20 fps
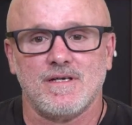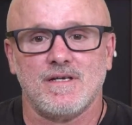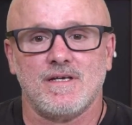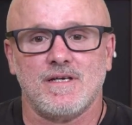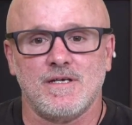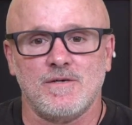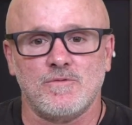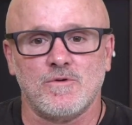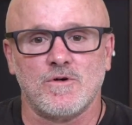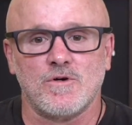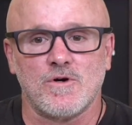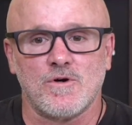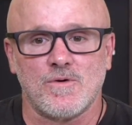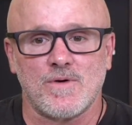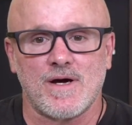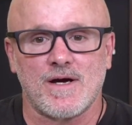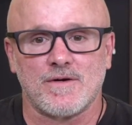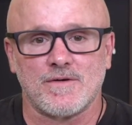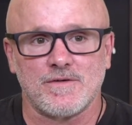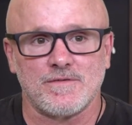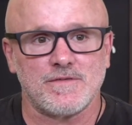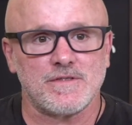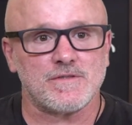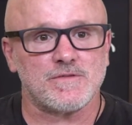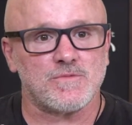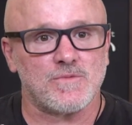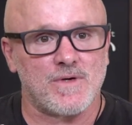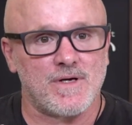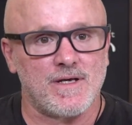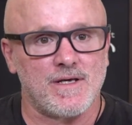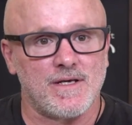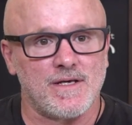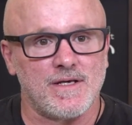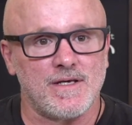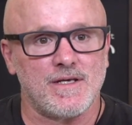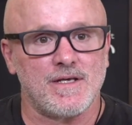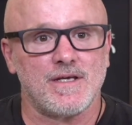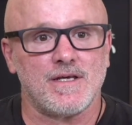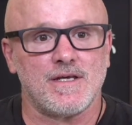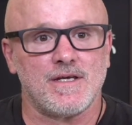will go out of his
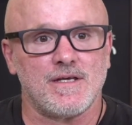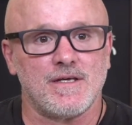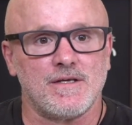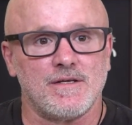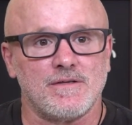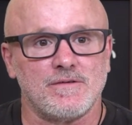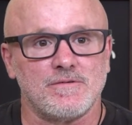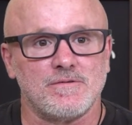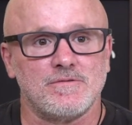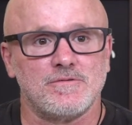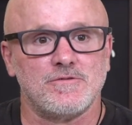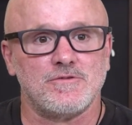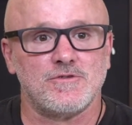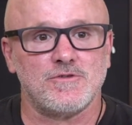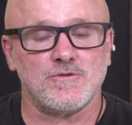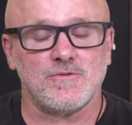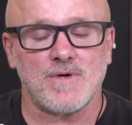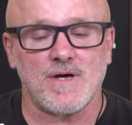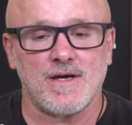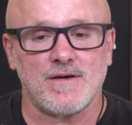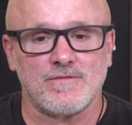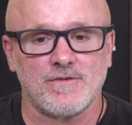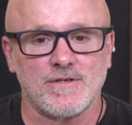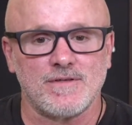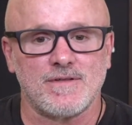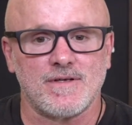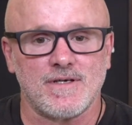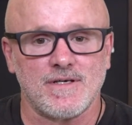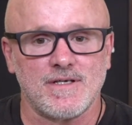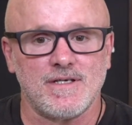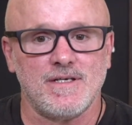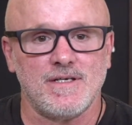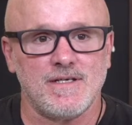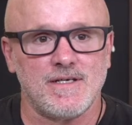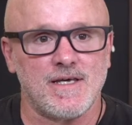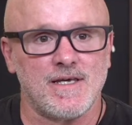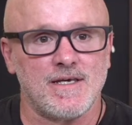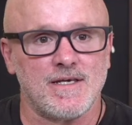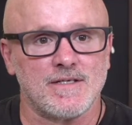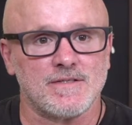way and do everything he
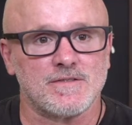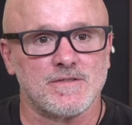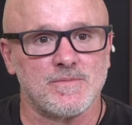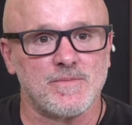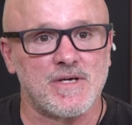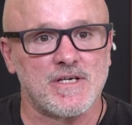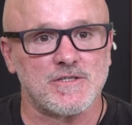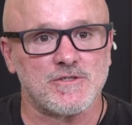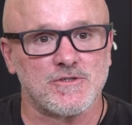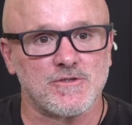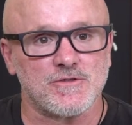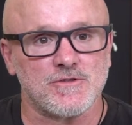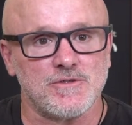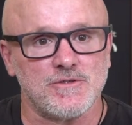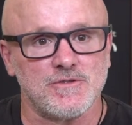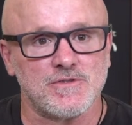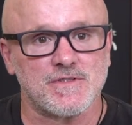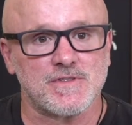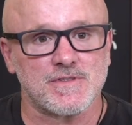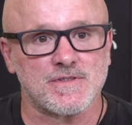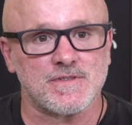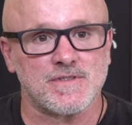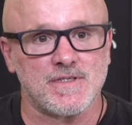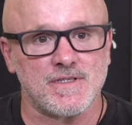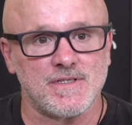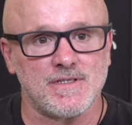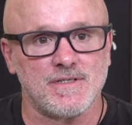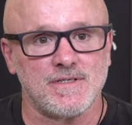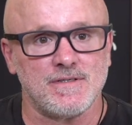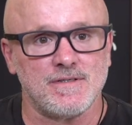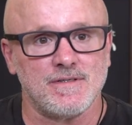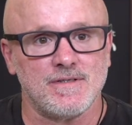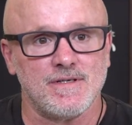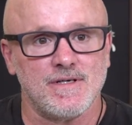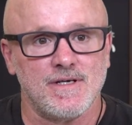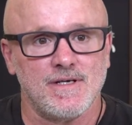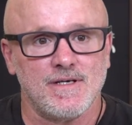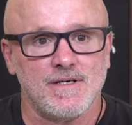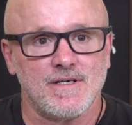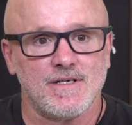can to make sure you succeed,
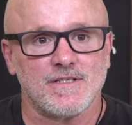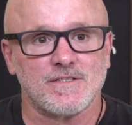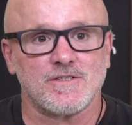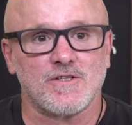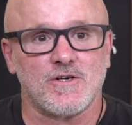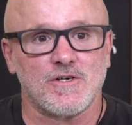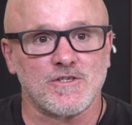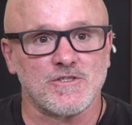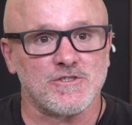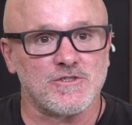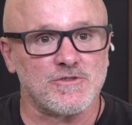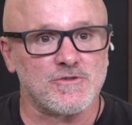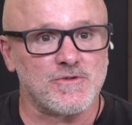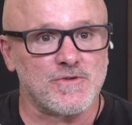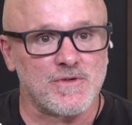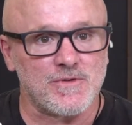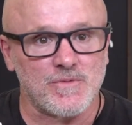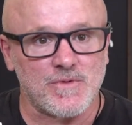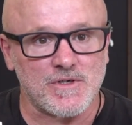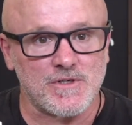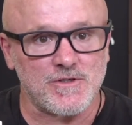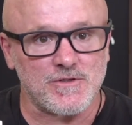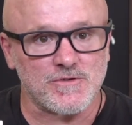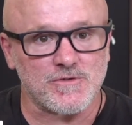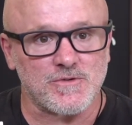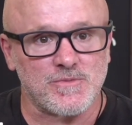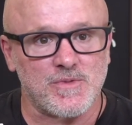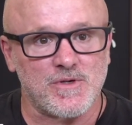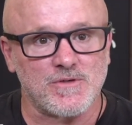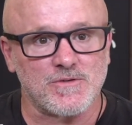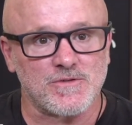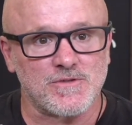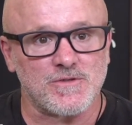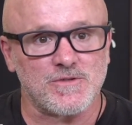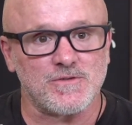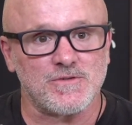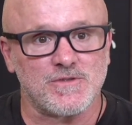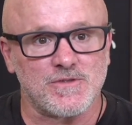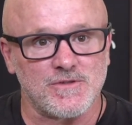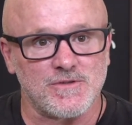as long as you're doing what you're supposed
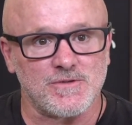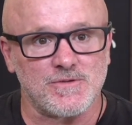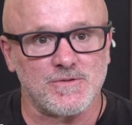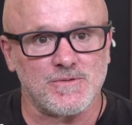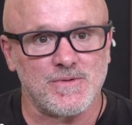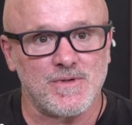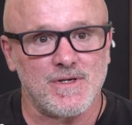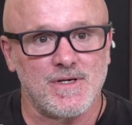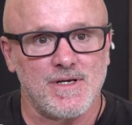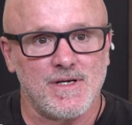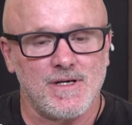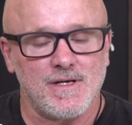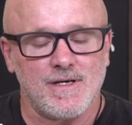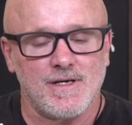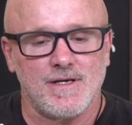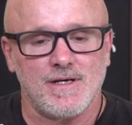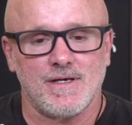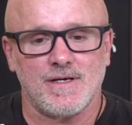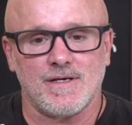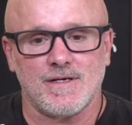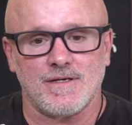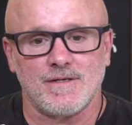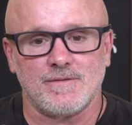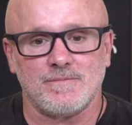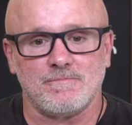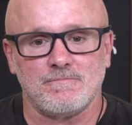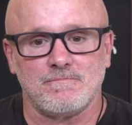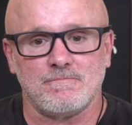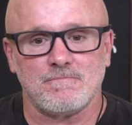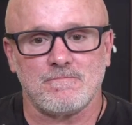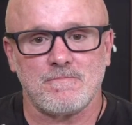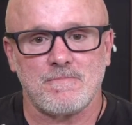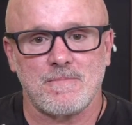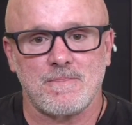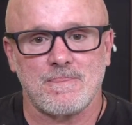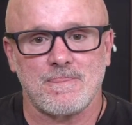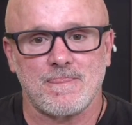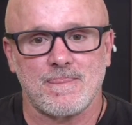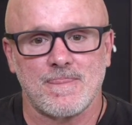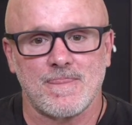to too. And
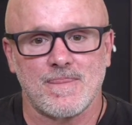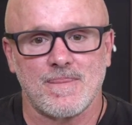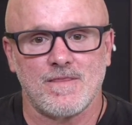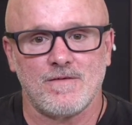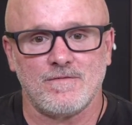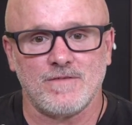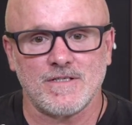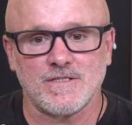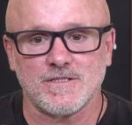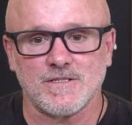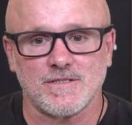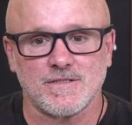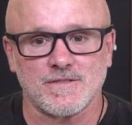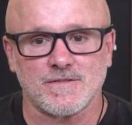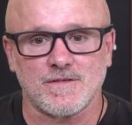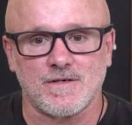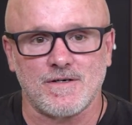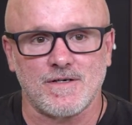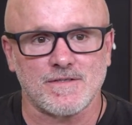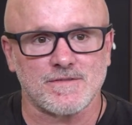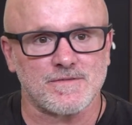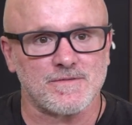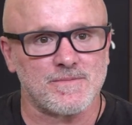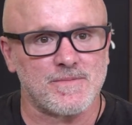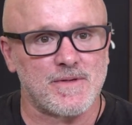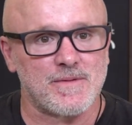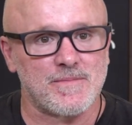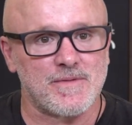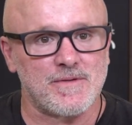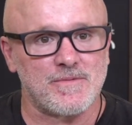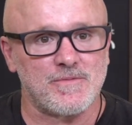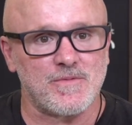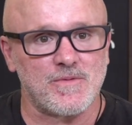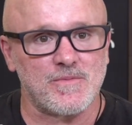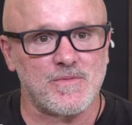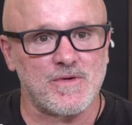the vision is awesome. I mean, when